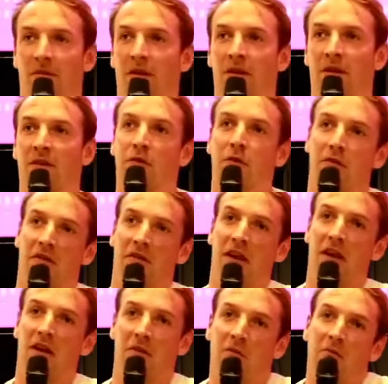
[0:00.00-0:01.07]
if you
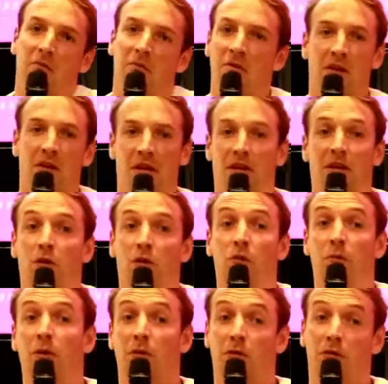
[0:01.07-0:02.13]
fail, like, it could
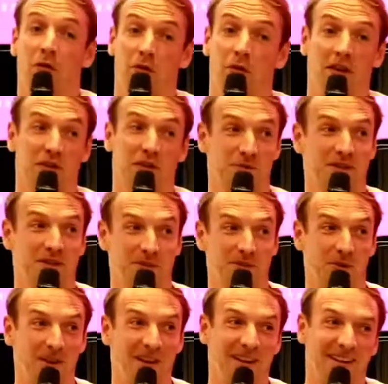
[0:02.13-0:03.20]
be also a large reason
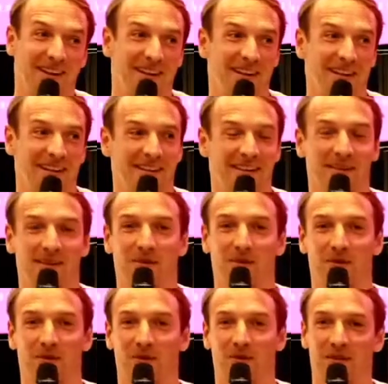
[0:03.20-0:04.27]
why
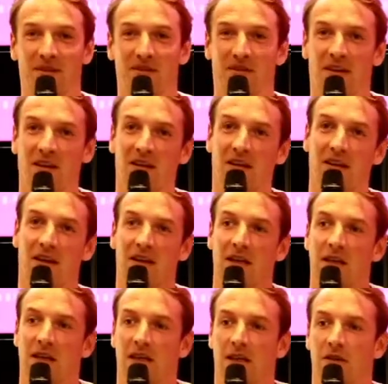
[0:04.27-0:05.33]
you did fail.
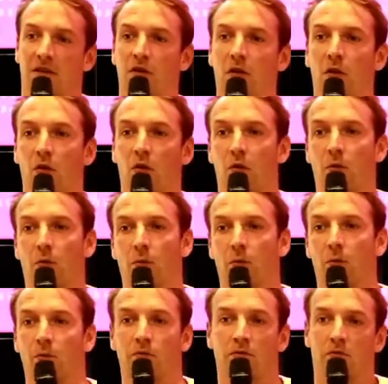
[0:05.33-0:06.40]
So,
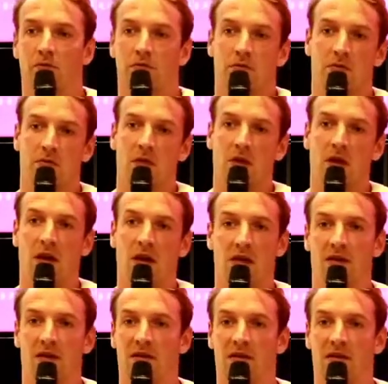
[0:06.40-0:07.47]
yeah,
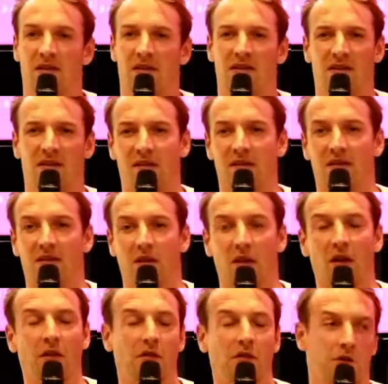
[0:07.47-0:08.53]
it's a lot
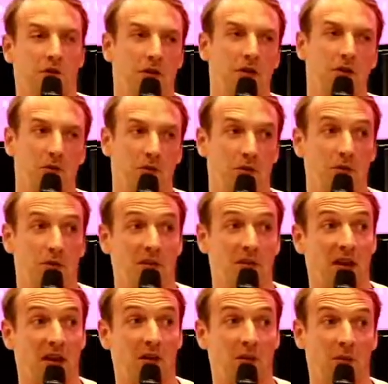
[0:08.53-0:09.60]
of work, to
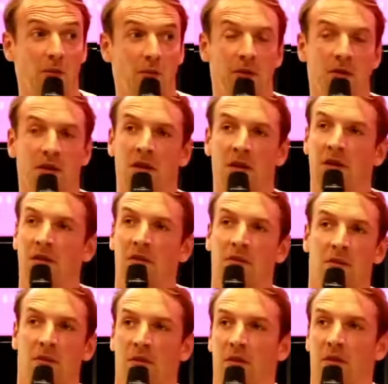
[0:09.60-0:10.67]
scale a company.
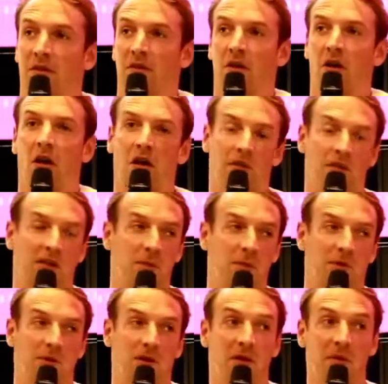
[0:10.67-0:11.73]
There is a lot of
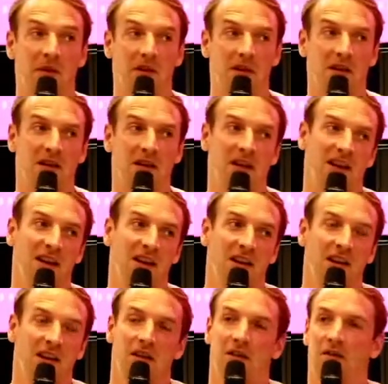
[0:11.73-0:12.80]
capital out there.
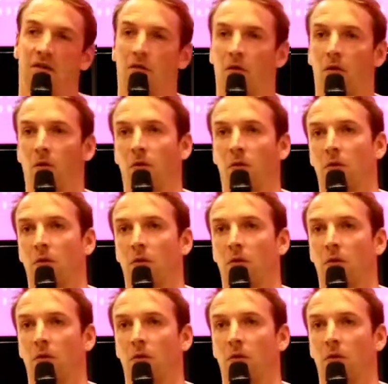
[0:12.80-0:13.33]
So